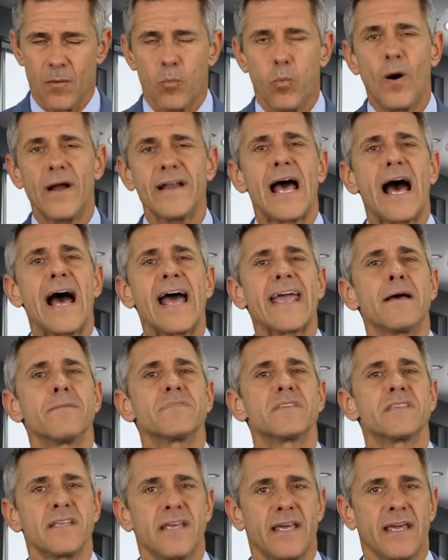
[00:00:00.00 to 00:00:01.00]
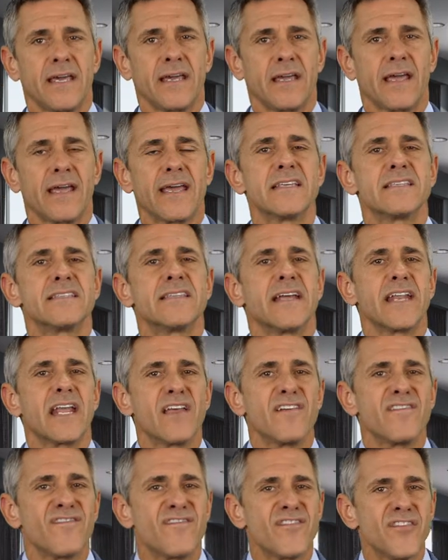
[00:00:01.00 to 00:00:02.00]
What I am saying is
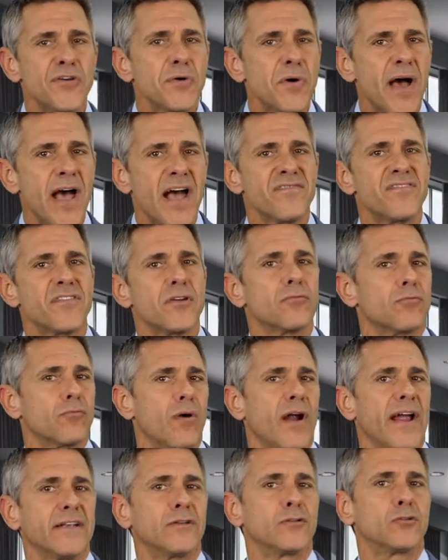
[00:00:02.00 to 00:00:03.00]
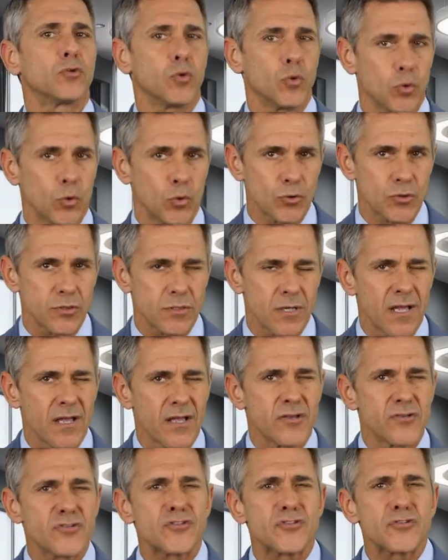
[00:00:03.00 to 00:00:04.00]
that if you have the right tools,
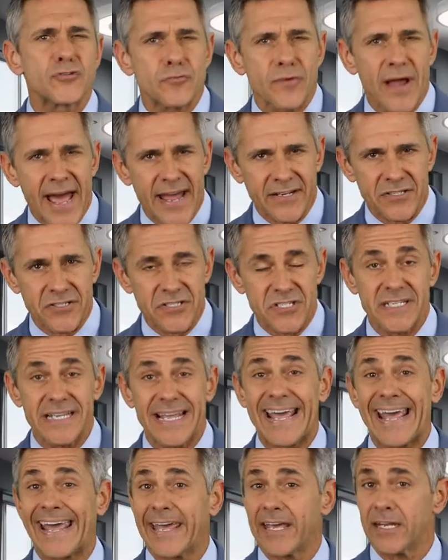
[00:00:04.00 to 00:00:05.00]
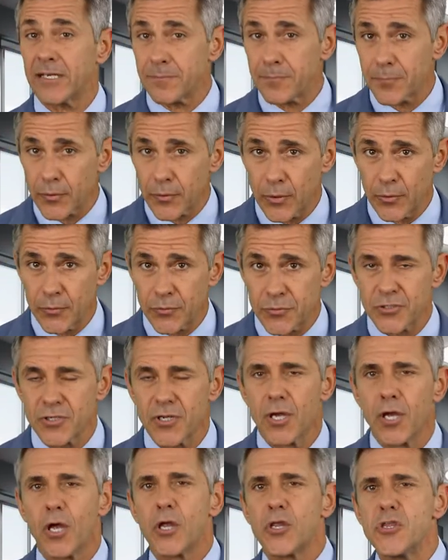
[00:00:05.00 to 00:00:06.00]
strategy, and
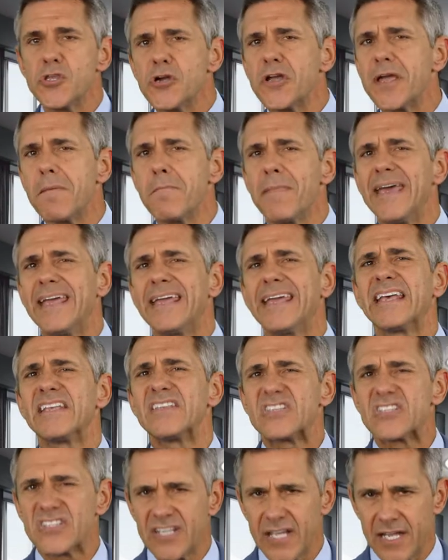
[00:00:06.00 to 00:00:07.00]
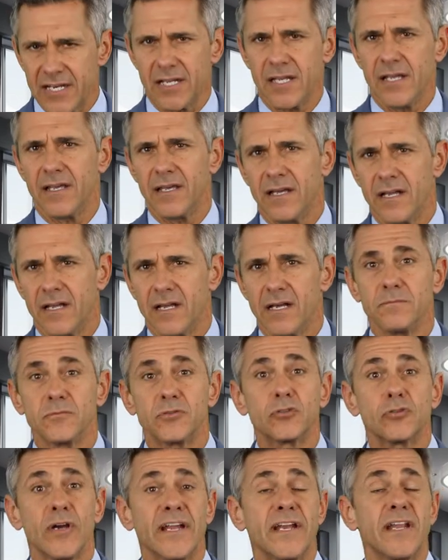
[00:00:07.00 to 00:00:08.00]
approach, you can make a steady
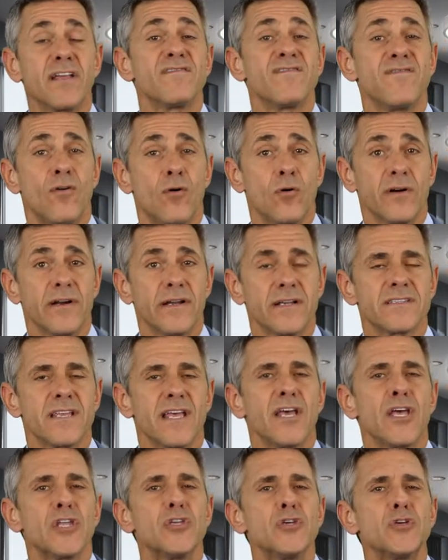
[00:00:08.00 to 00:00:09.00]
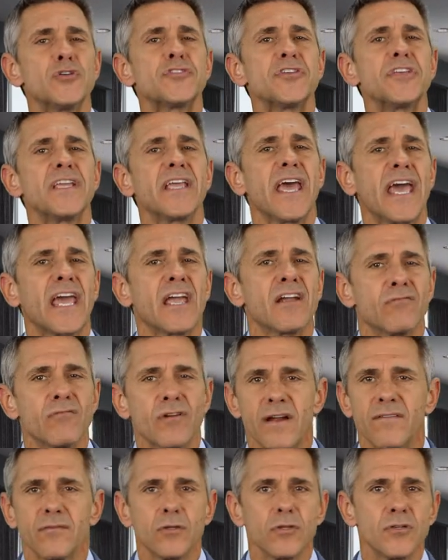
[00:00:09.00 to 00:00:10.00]
income trading Forex using a
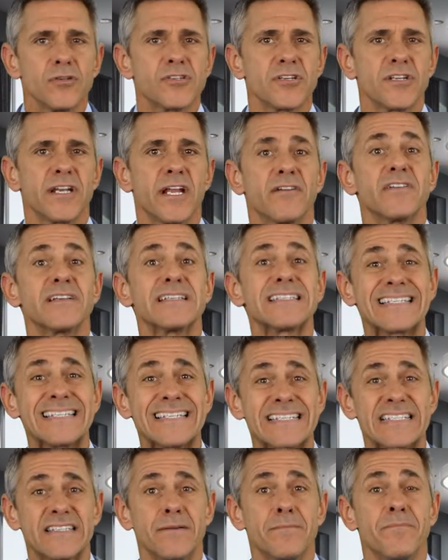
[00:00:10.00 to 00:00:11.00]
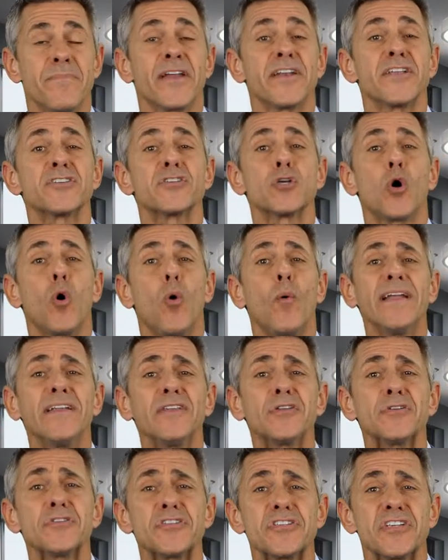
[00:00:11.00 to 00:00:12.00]
revolutionary system that is
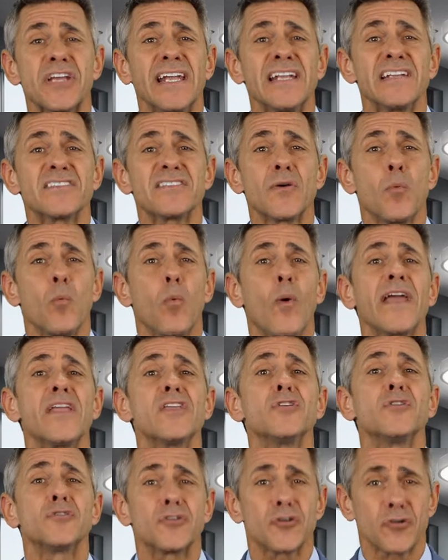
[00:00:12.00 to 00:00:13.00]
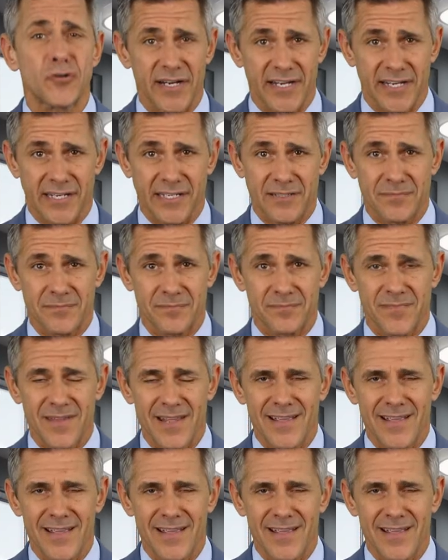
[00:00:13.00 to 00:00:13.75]
going to change the way you trade.